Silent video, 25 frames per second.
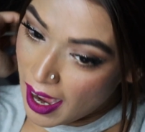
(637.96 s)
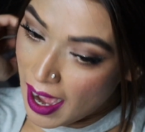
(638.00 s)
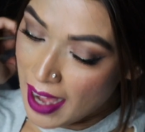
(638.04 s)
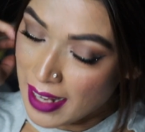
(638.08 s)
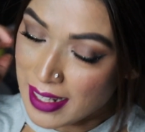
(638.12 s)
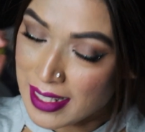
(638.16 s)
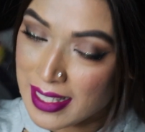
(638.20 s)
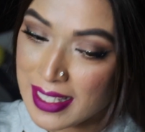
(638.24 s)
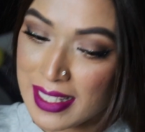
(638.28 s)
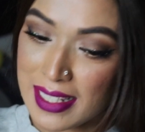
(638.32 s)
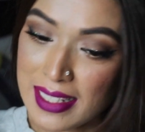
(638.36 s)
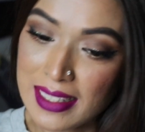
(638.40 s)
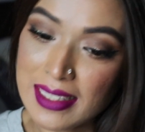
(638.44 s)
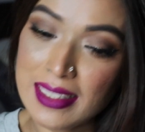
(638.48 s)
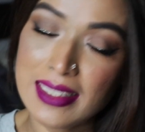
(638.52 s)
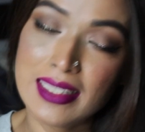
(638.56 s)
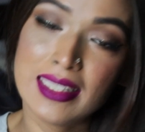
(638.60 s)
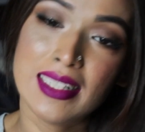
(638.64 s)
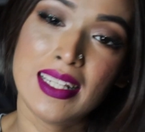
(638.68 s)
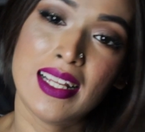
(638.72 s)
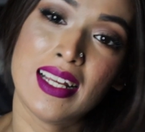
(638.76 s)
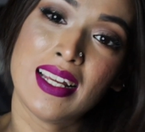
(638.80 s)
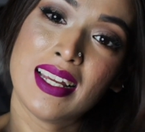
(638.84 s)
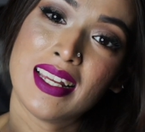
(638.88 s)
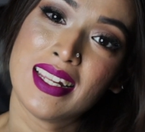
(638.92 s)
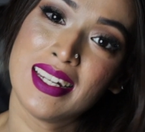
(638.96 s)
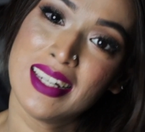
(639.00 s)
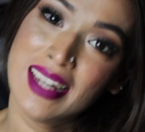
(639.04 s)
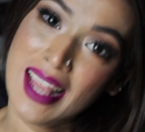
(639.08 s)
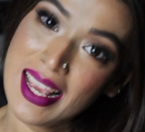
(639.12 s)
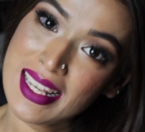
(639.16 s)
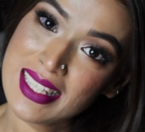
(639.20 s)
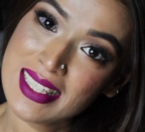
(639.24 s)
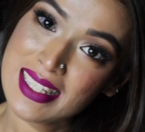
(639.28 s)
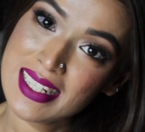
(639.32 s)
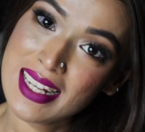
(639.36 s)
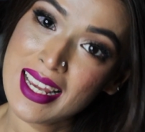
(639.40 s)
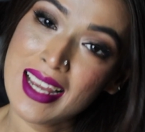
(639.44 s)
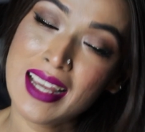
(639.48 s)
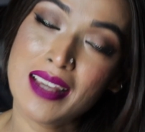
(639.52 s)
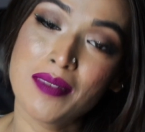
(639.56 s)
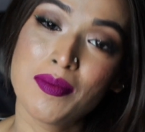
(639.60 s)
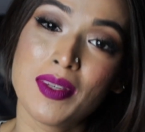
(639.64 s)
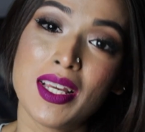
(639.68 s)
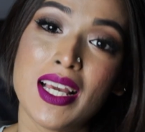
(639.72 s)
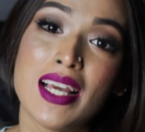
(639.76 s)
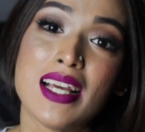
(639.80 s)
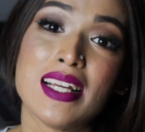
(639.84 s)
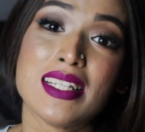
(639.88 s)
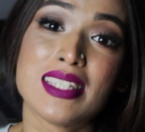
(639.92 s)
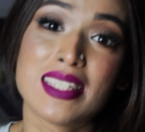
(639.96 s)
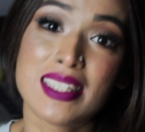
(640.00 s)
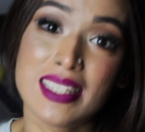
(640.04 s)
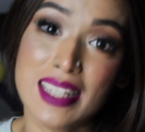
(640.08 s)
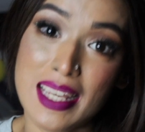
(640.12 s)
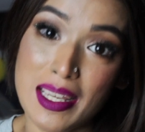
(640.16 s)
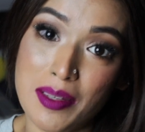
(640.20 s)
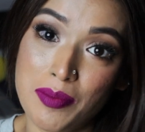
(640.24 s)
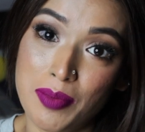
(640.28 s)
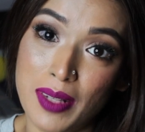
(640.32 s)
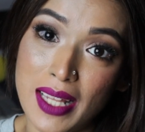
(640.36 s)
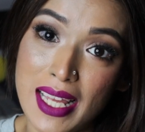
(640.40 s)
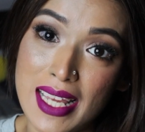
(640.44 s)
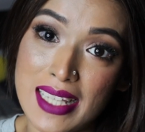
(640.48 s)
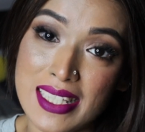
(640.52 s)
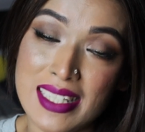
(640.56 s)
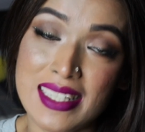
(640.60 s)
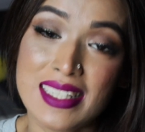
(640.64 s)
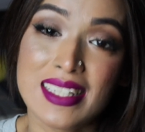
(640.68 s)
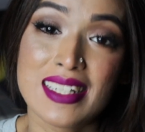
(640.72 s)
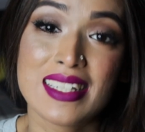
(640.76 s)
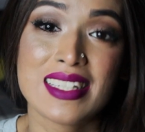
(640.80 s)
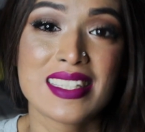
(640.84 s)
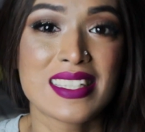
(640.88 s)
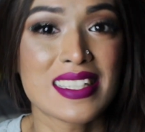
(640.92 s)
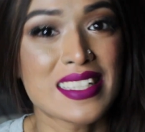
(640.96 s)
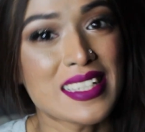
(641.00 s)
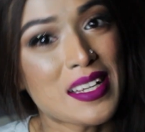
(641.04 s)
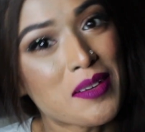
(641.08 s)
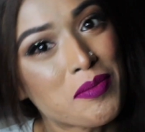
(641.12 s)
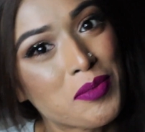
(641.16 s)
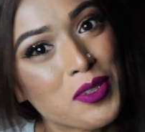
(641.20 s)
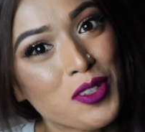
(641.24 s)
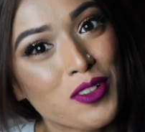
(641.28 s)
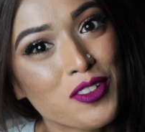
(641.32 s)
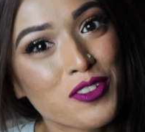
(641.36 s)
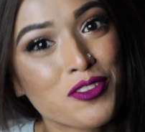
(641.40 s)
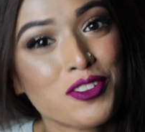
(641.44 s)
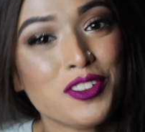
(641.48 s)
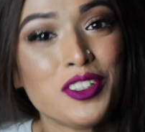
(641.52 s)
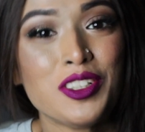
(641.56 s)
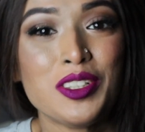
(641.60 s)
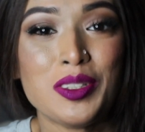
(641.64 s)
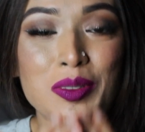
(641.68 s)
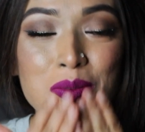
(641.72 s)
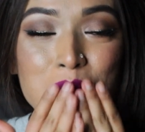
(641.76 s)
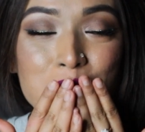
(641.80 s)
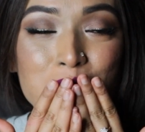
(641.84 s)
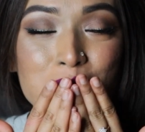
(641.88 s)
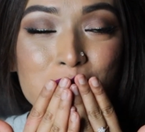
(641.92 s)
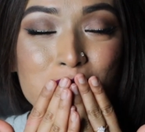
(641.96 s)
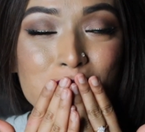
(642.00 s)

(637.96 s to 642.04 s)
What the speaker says: Until next time, stay blessed, stay beautiful.